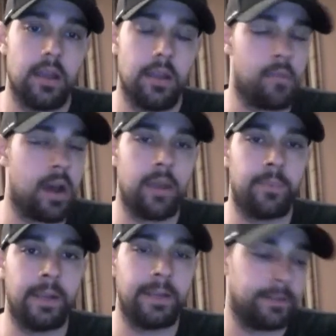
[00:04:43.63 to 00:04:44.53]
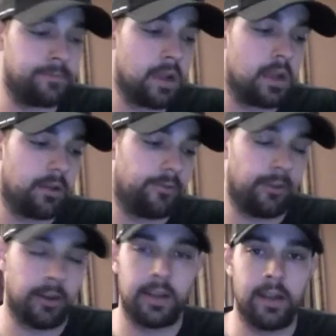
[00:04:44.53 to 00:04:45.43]
In my opinion,
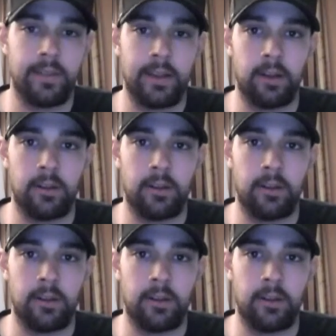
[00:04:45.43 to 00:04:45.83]
for a gun that you're